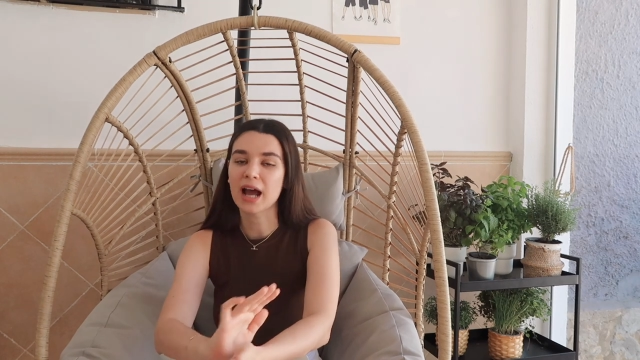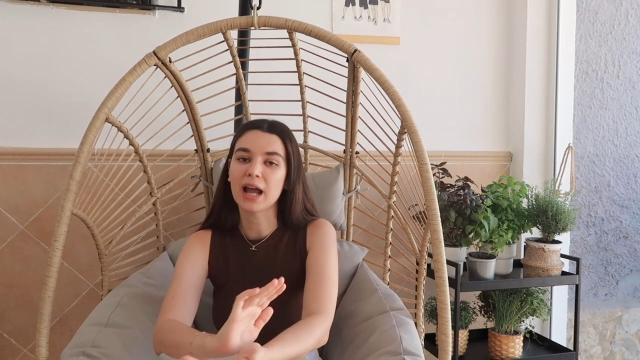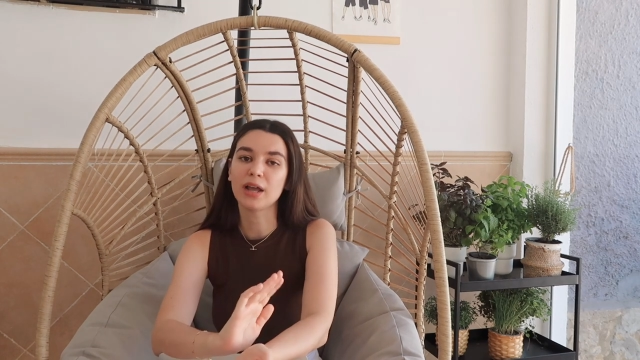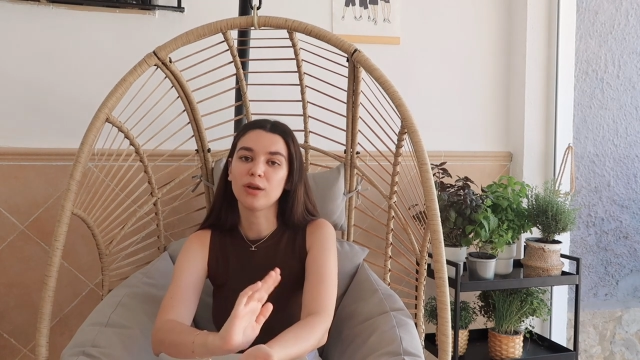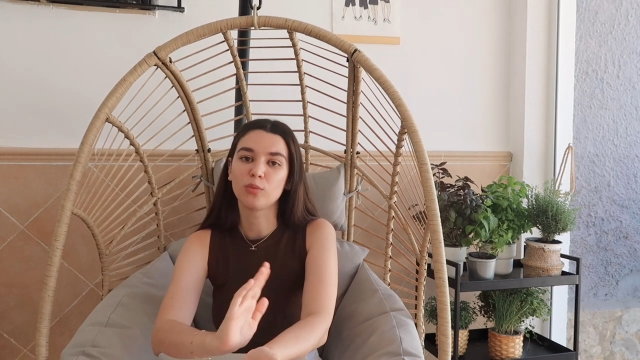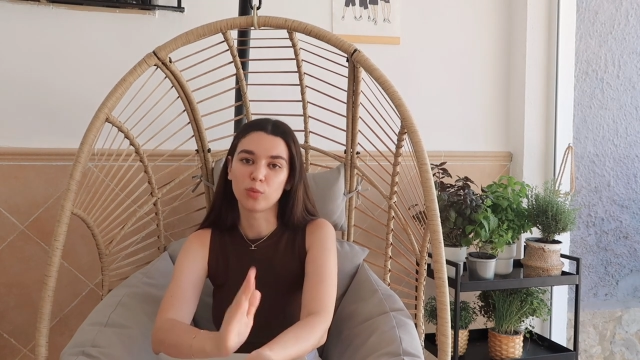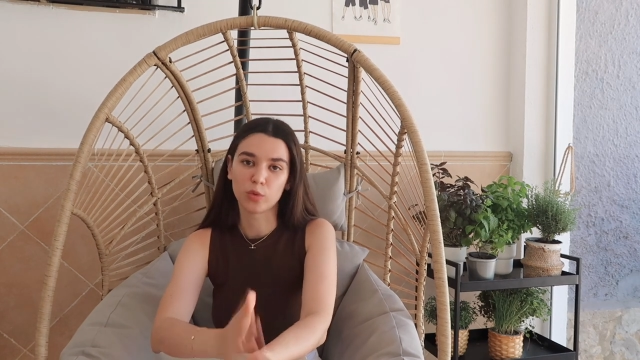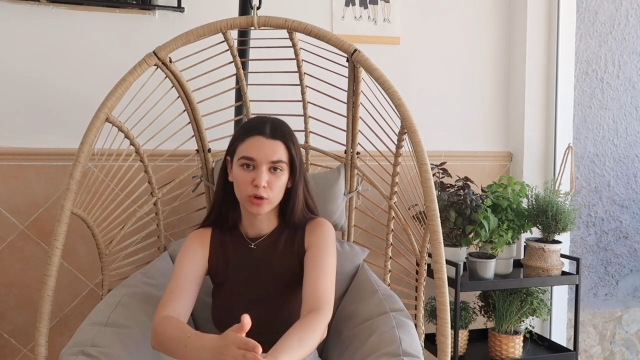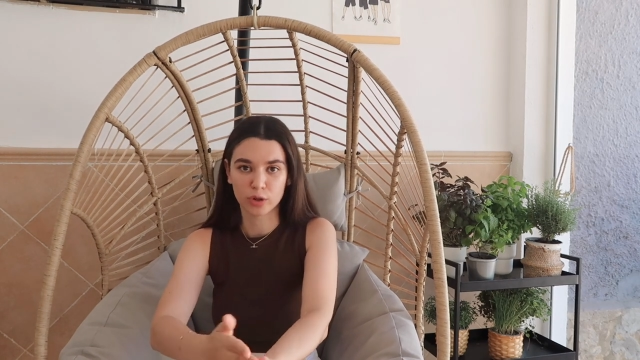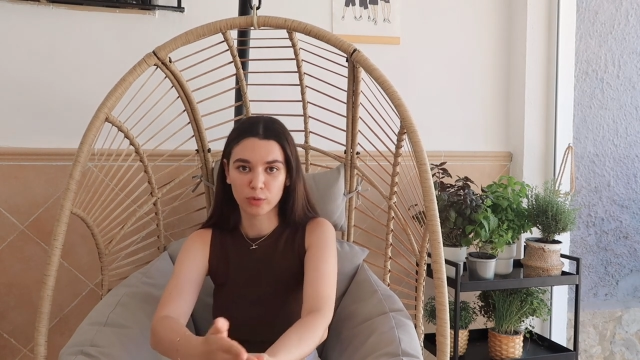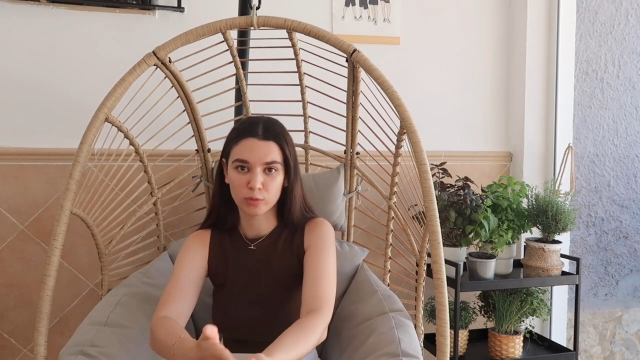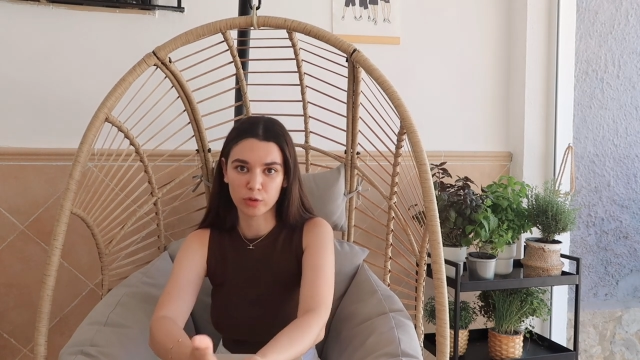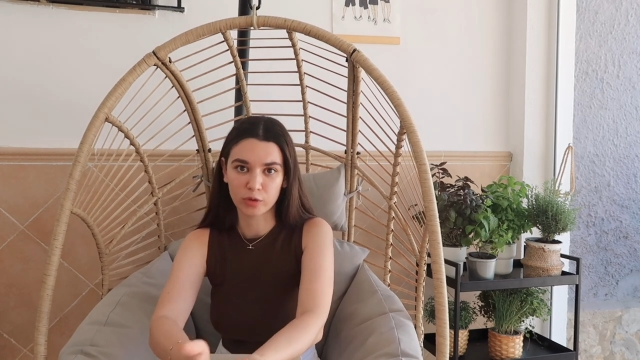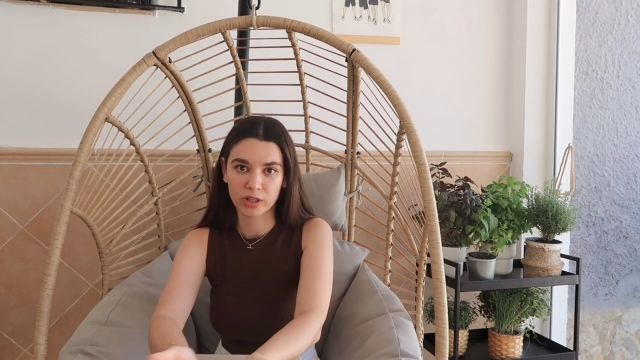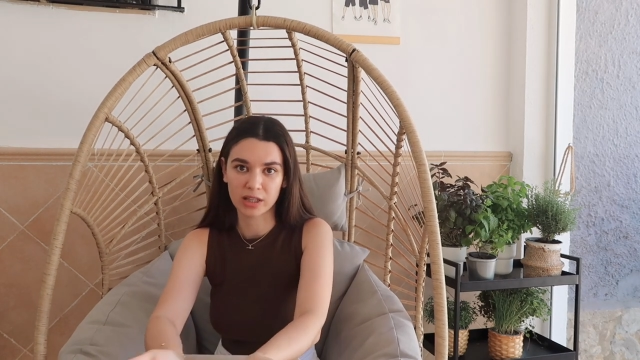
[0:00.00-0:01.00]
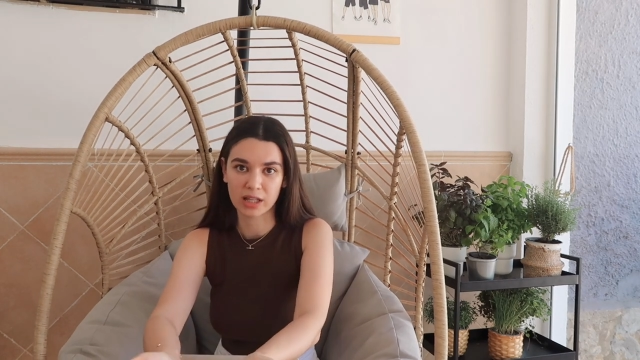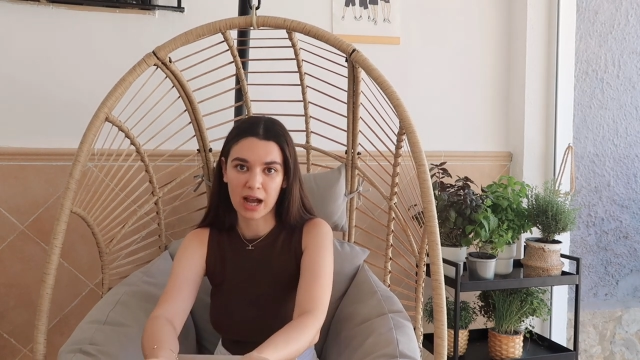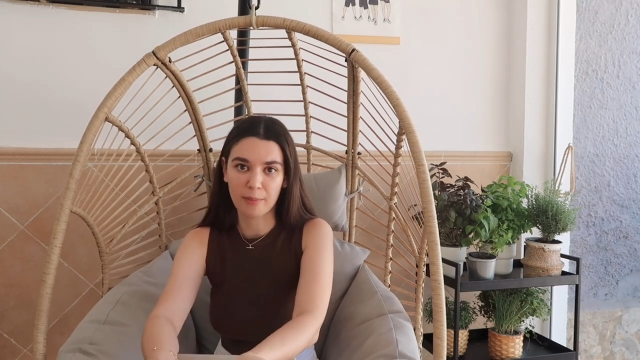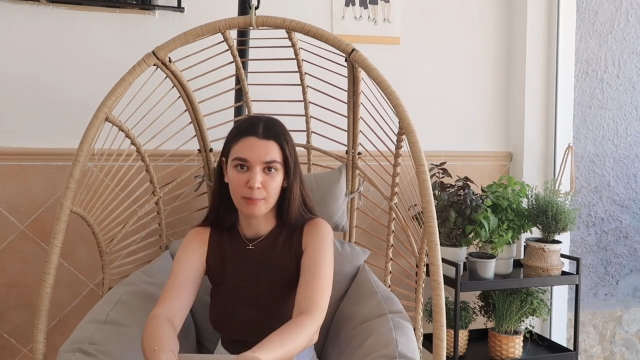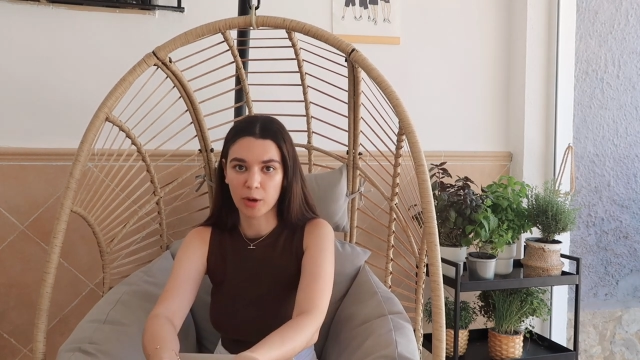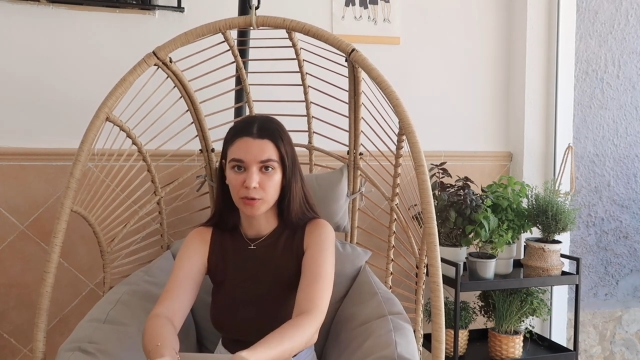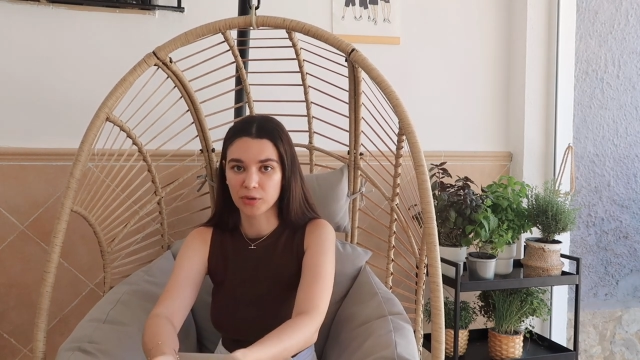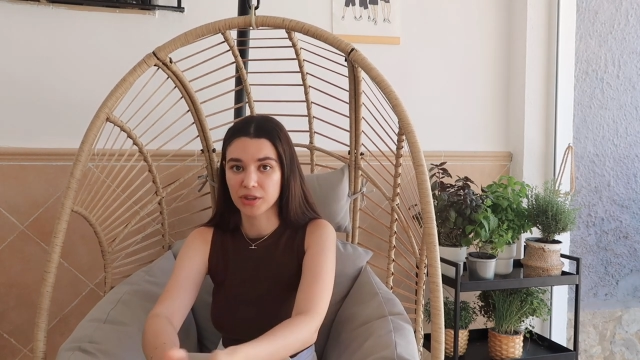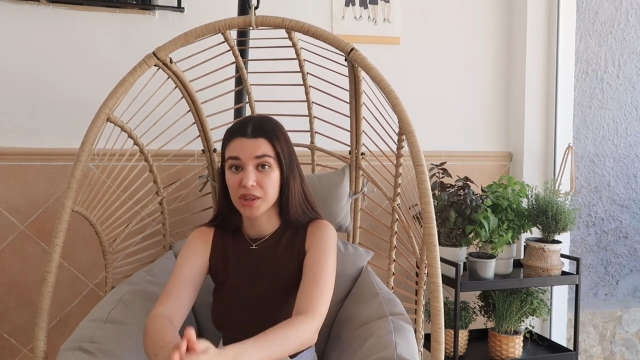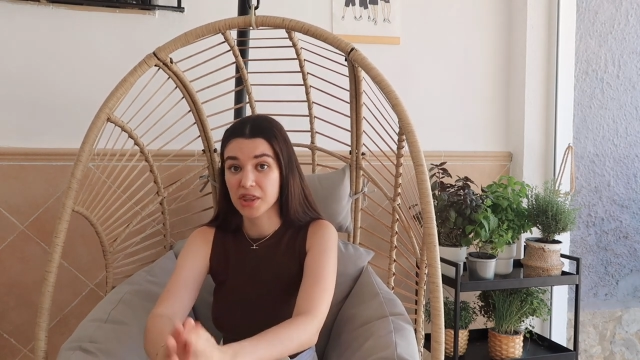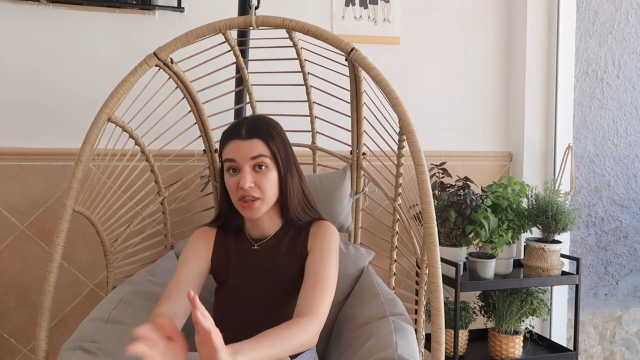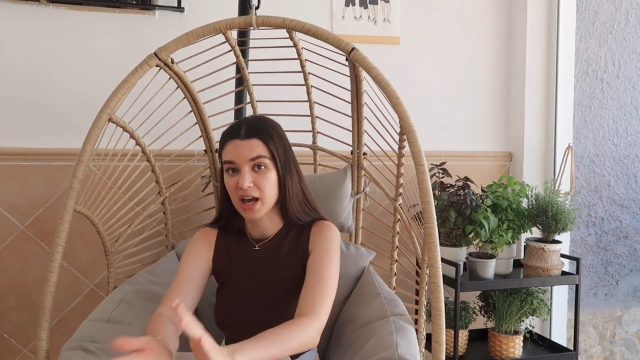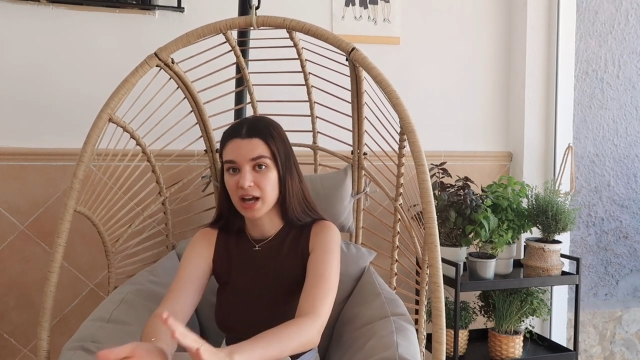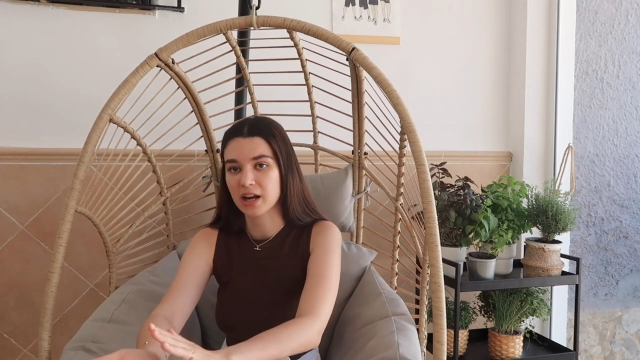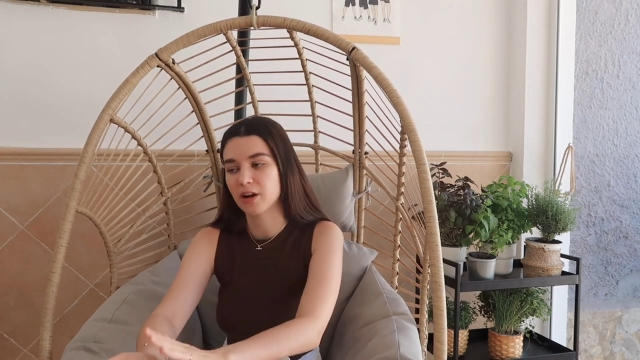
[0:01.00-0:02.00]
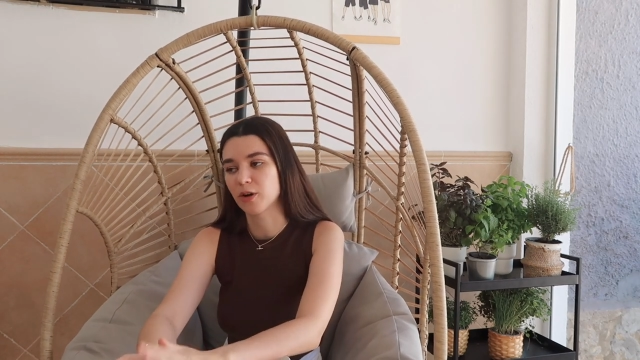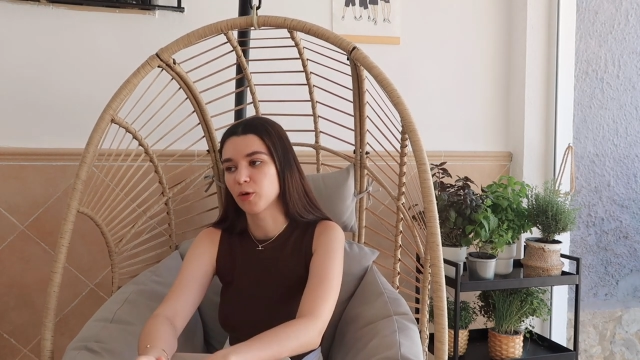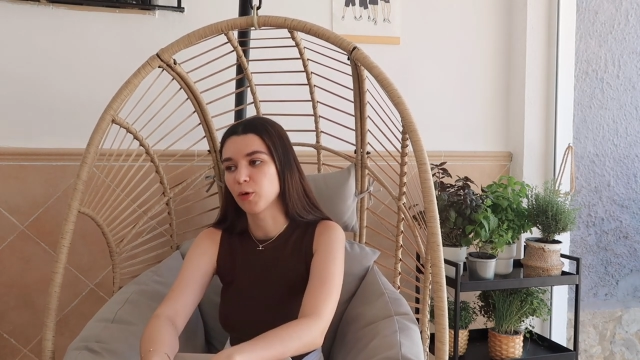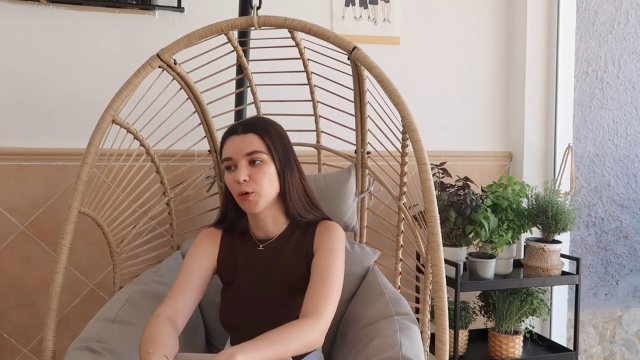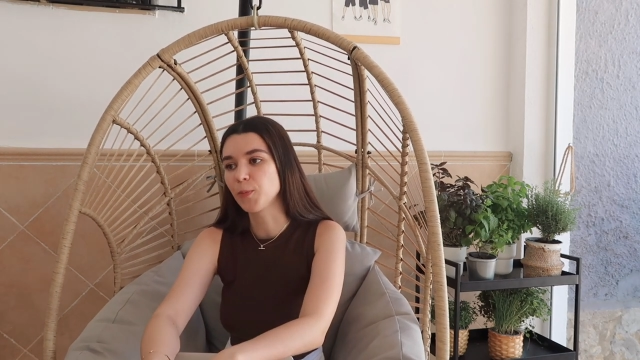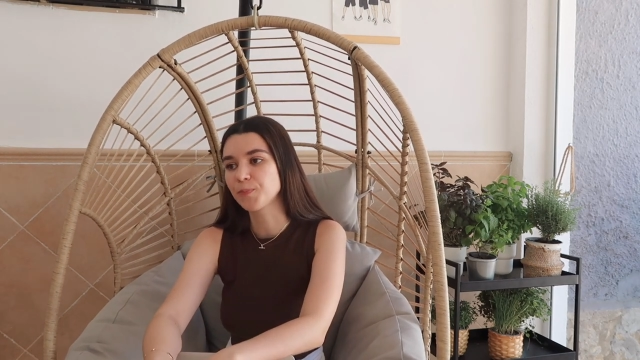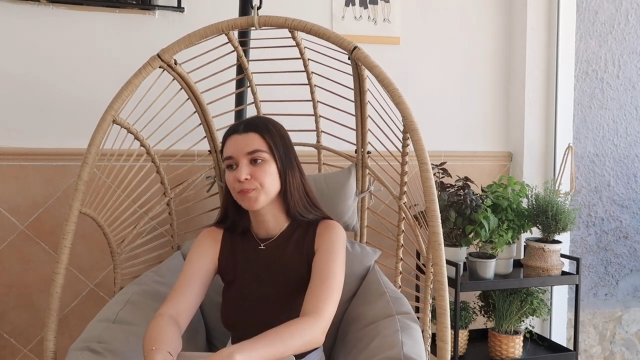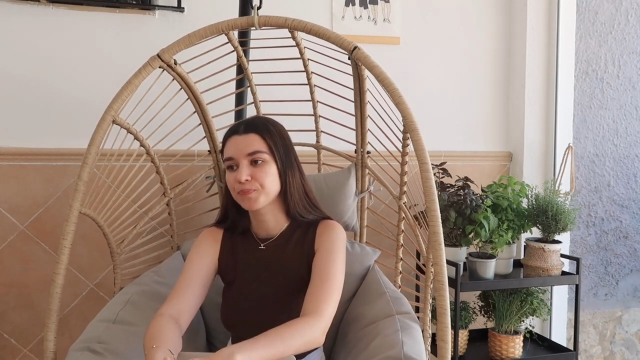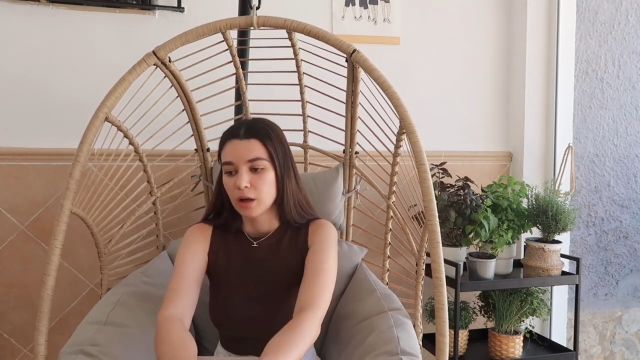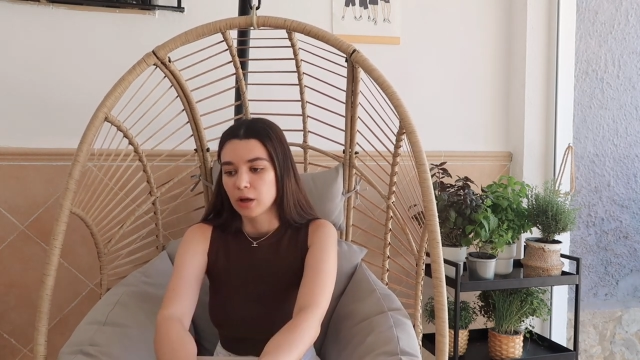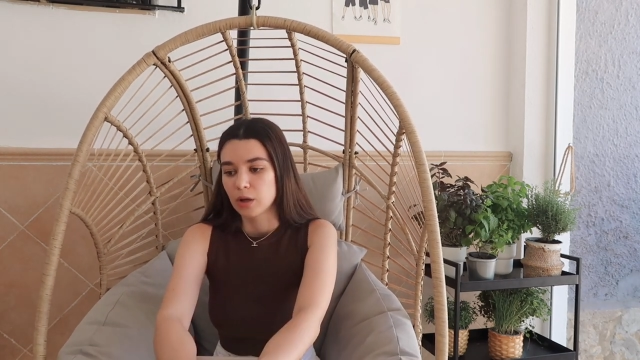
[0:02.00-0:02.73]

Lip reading: I wouldn't worry about that at all.